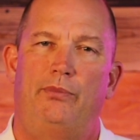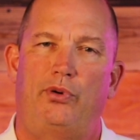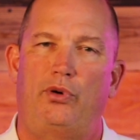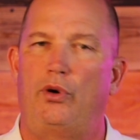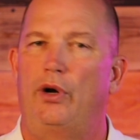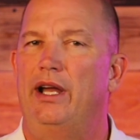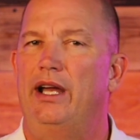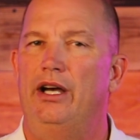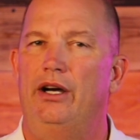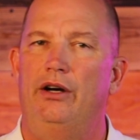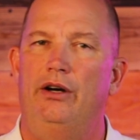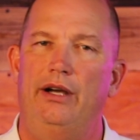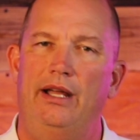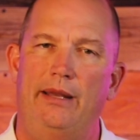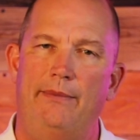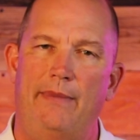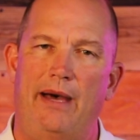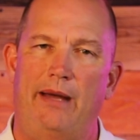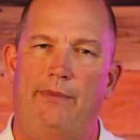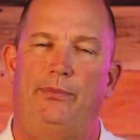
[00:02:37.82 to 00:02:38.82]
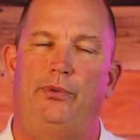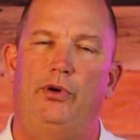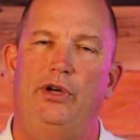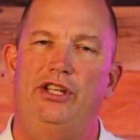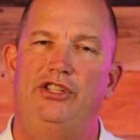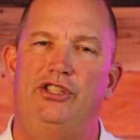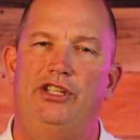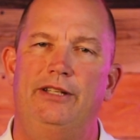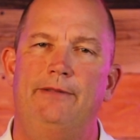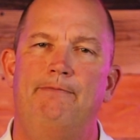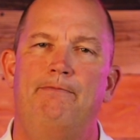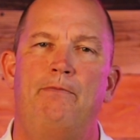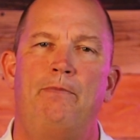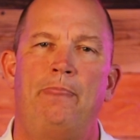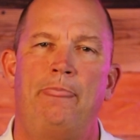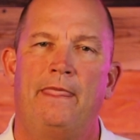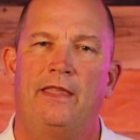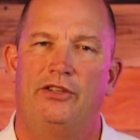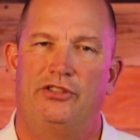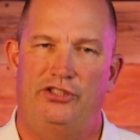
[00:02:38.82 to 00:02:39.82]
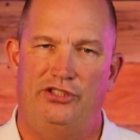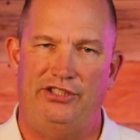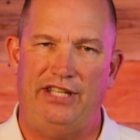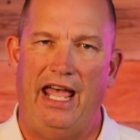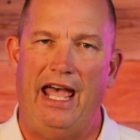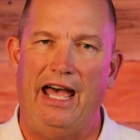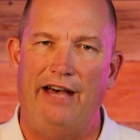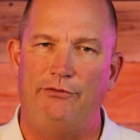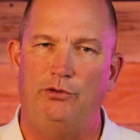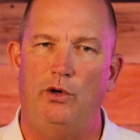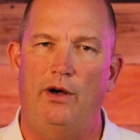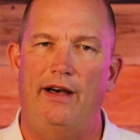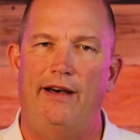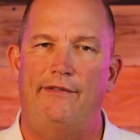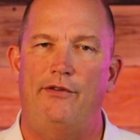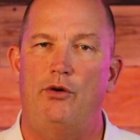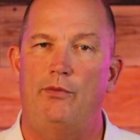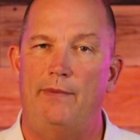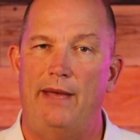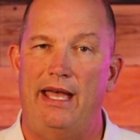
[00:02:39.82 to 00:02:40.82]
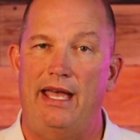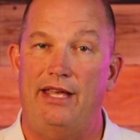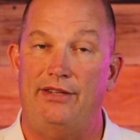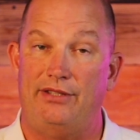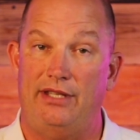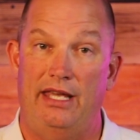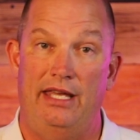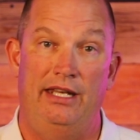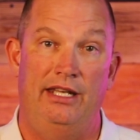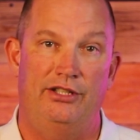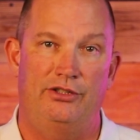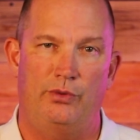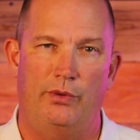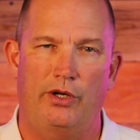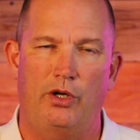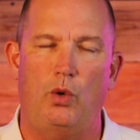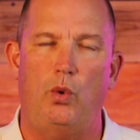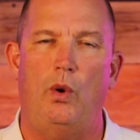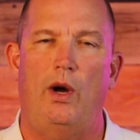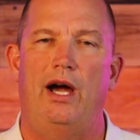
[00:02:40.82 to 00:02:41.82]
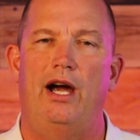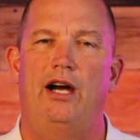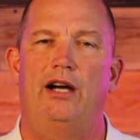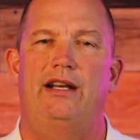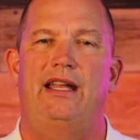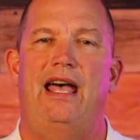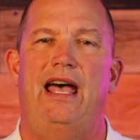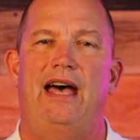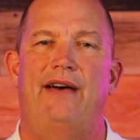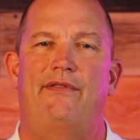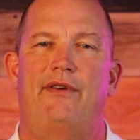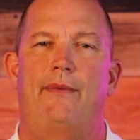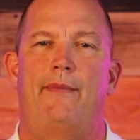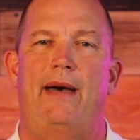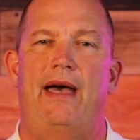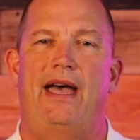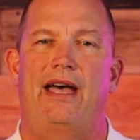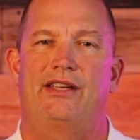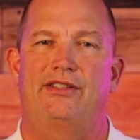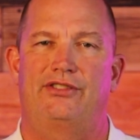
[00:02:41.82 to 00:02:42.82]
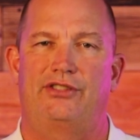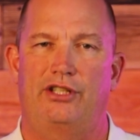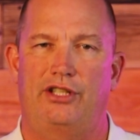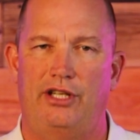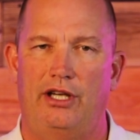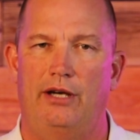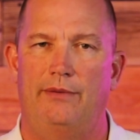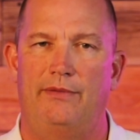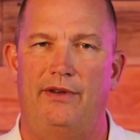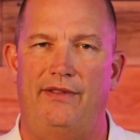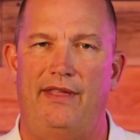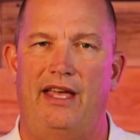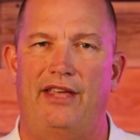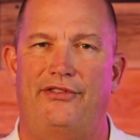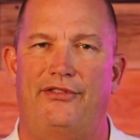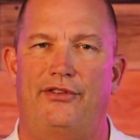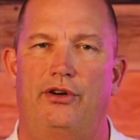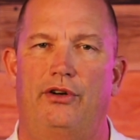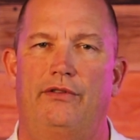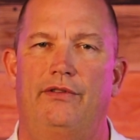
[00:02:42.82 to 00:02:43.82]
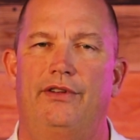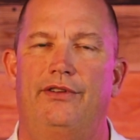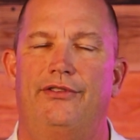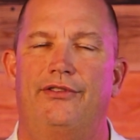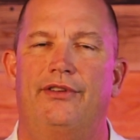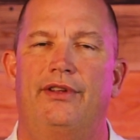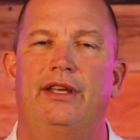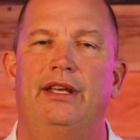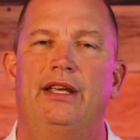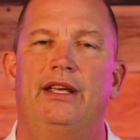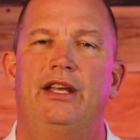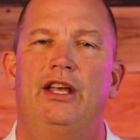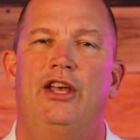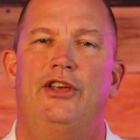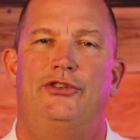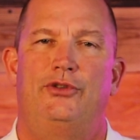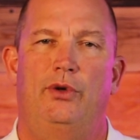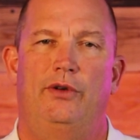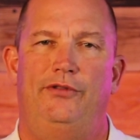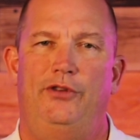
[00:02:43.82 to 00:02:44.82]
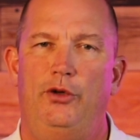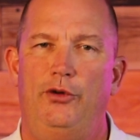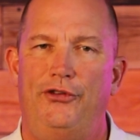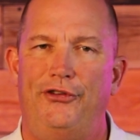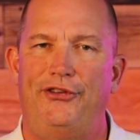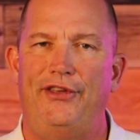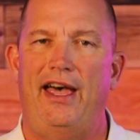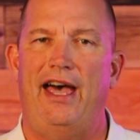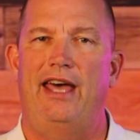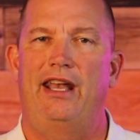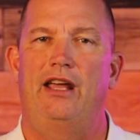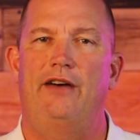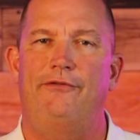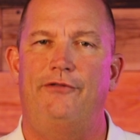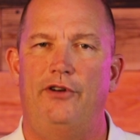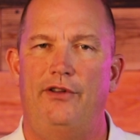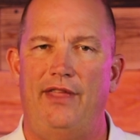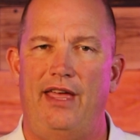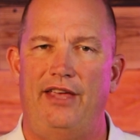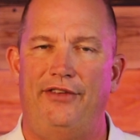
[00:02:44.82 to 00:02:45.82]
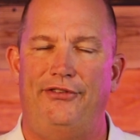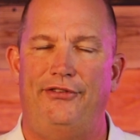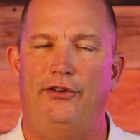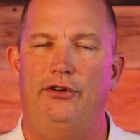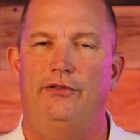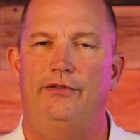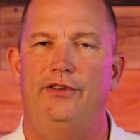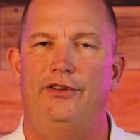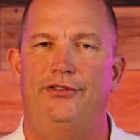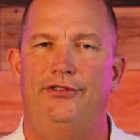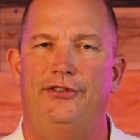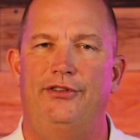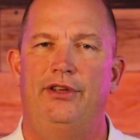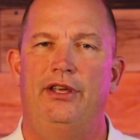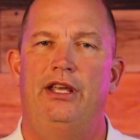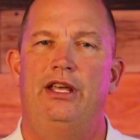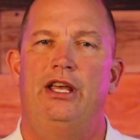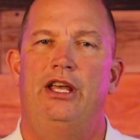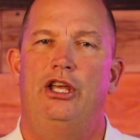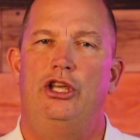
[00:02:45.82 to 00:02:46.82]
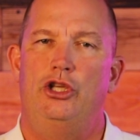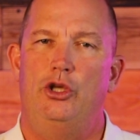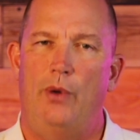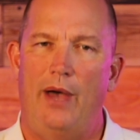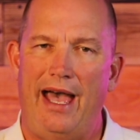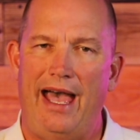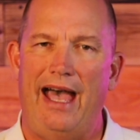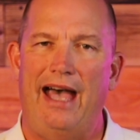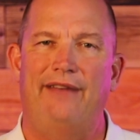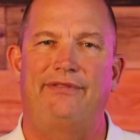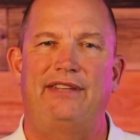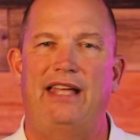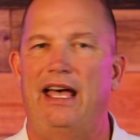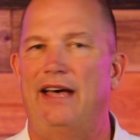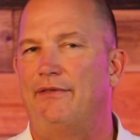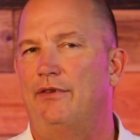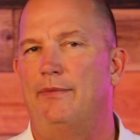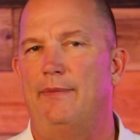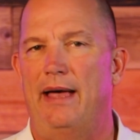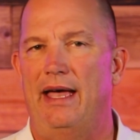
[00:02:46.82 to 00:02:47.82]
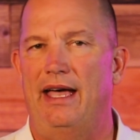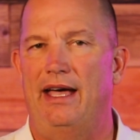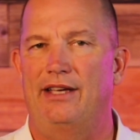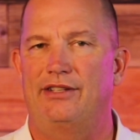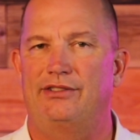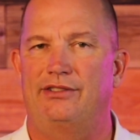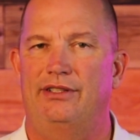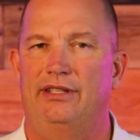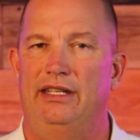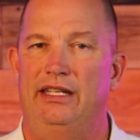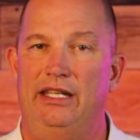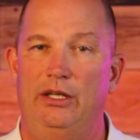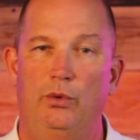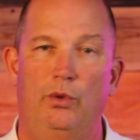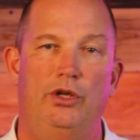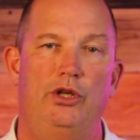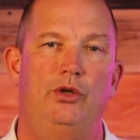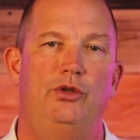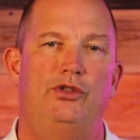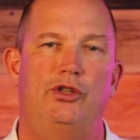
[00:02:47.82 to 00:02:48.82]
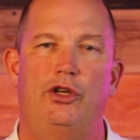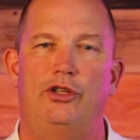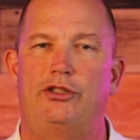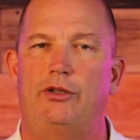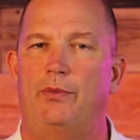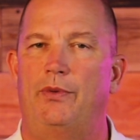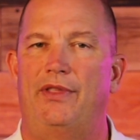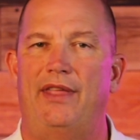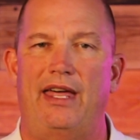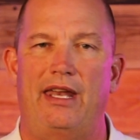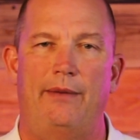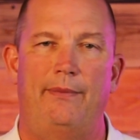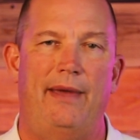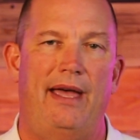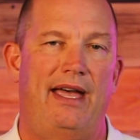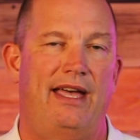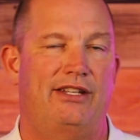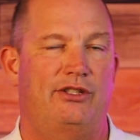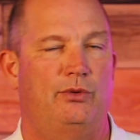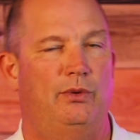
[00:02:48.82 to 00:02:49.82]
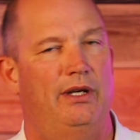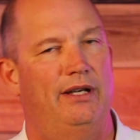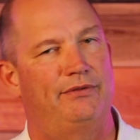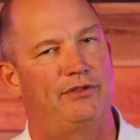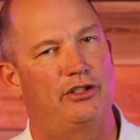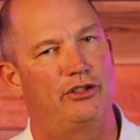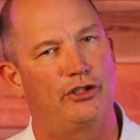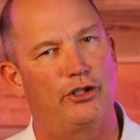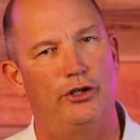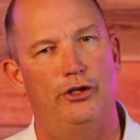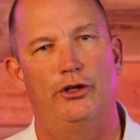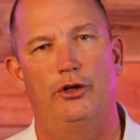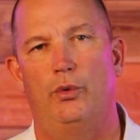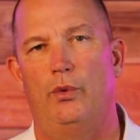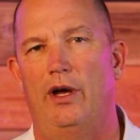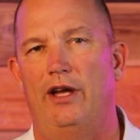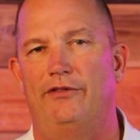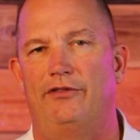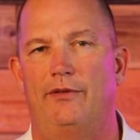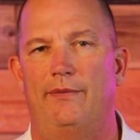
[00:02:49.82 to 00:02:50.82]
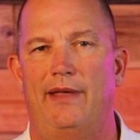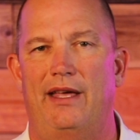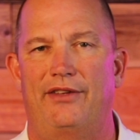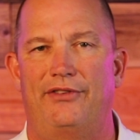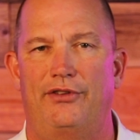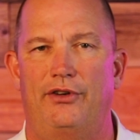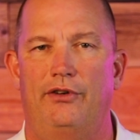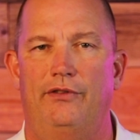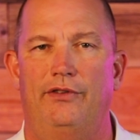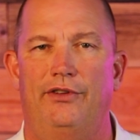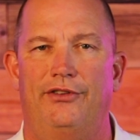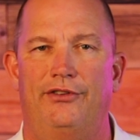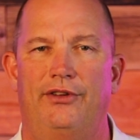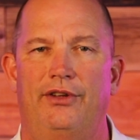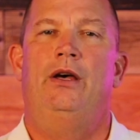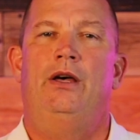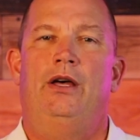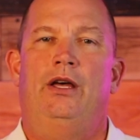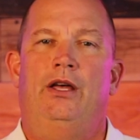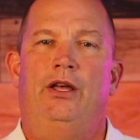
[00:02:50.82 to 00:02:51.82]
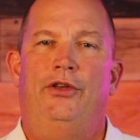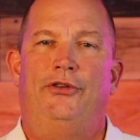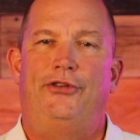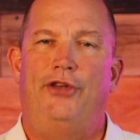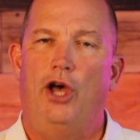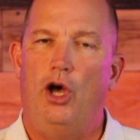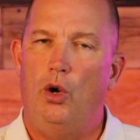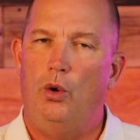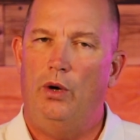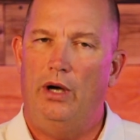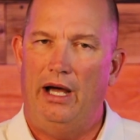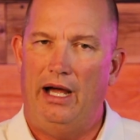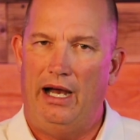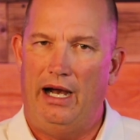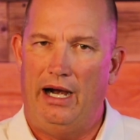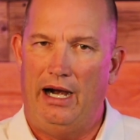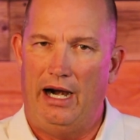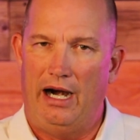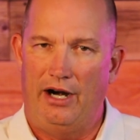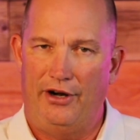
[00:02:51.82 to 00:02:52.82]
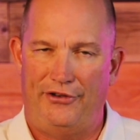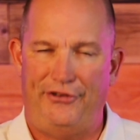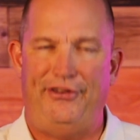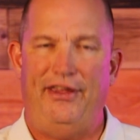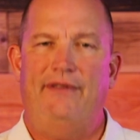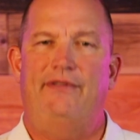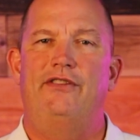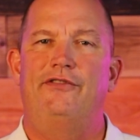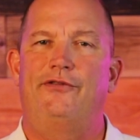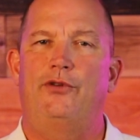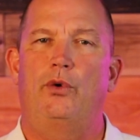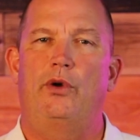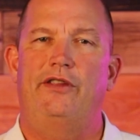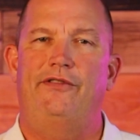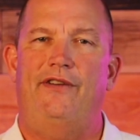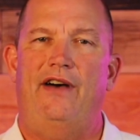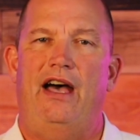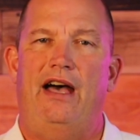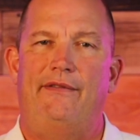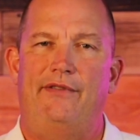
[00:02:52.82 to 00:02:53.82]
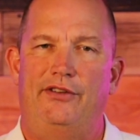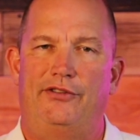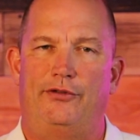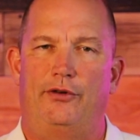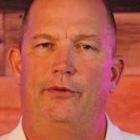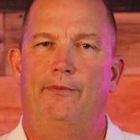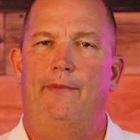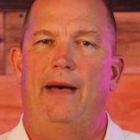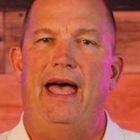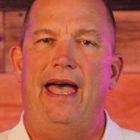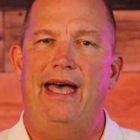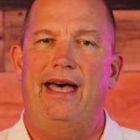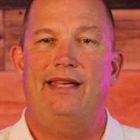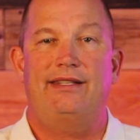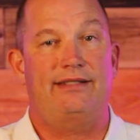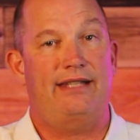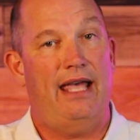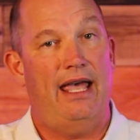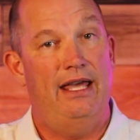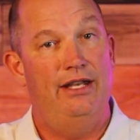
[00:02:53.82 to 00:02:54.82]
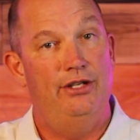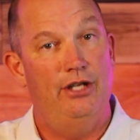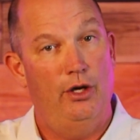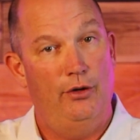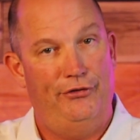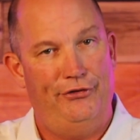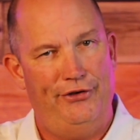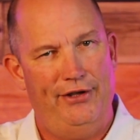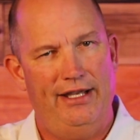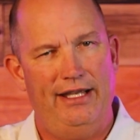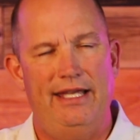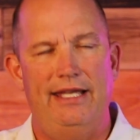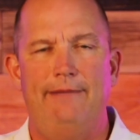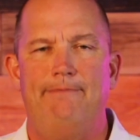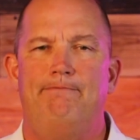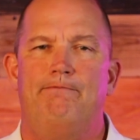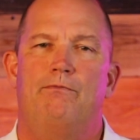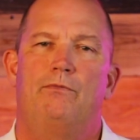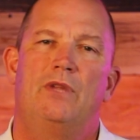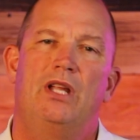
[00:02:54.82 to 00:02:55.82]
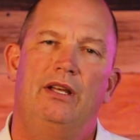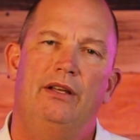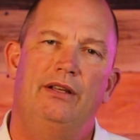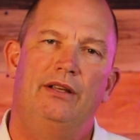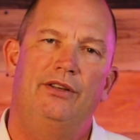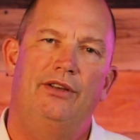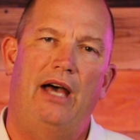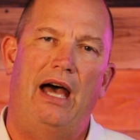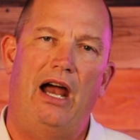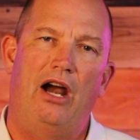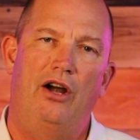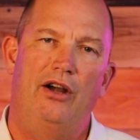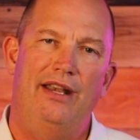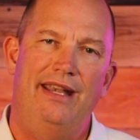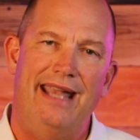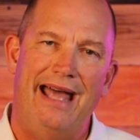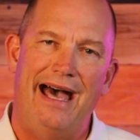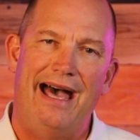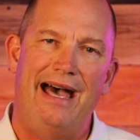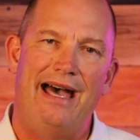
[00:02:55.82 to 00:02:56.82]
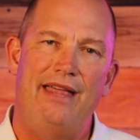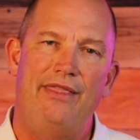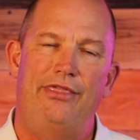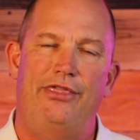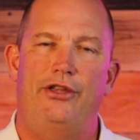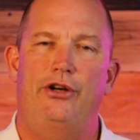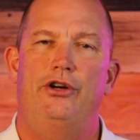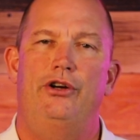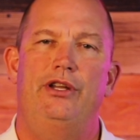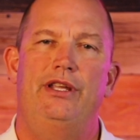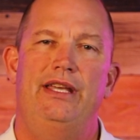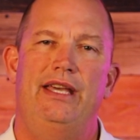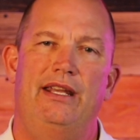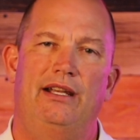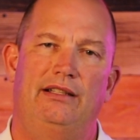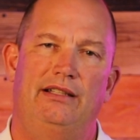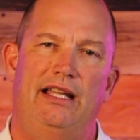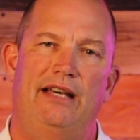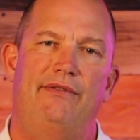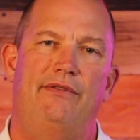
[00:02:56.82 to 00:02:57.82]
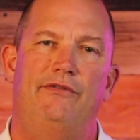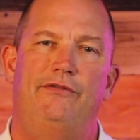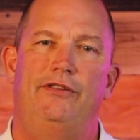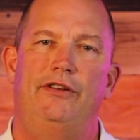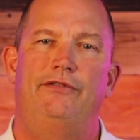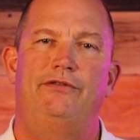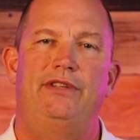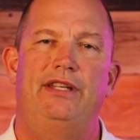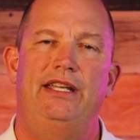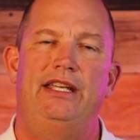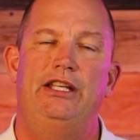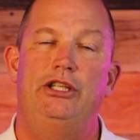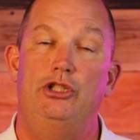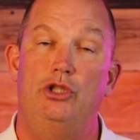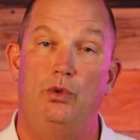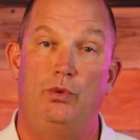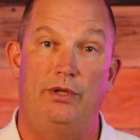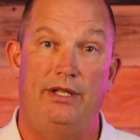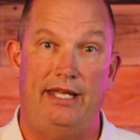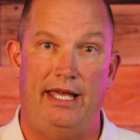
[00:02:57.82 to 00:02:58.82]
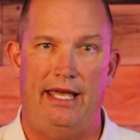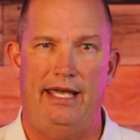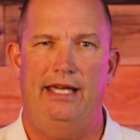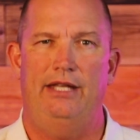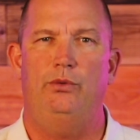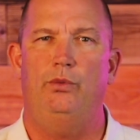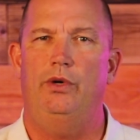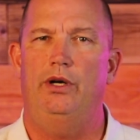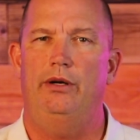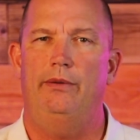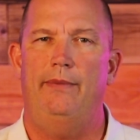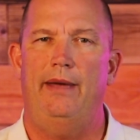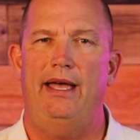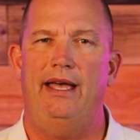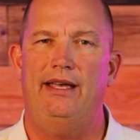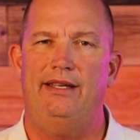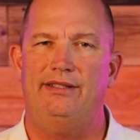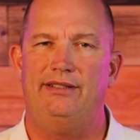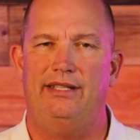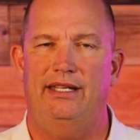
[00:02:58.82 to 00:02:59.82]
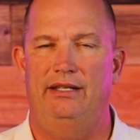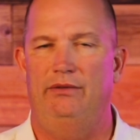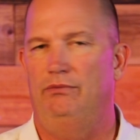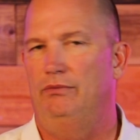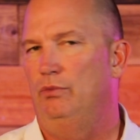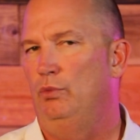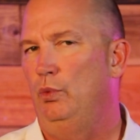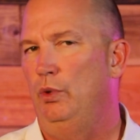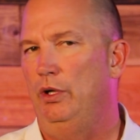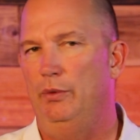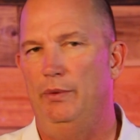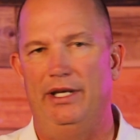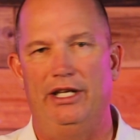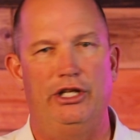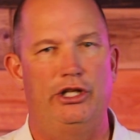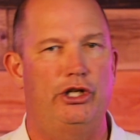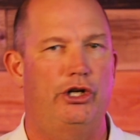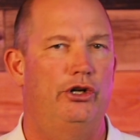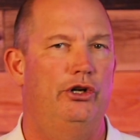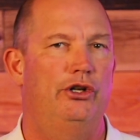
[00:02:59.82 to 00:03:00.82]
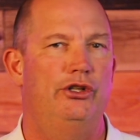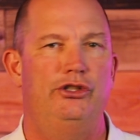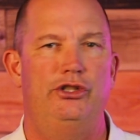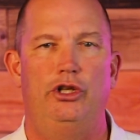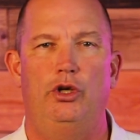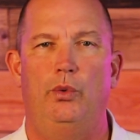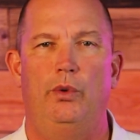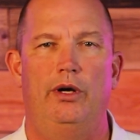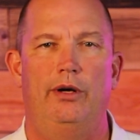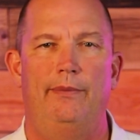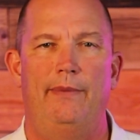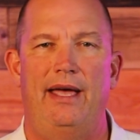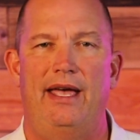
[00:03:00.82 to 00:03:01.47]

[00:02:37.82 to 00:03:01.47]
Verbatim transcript: prayer and my preaching. Staff will have a mask, and it's required to have a mask to come to that service. So if you sign up for that service, you have to have a mask. Anyone who shows up without a mask will have to turn away from that service. So our 7:45 is for mask and no singing. Our 9:30 and 11:15, you can wear a mask, and we would encourage you to wear a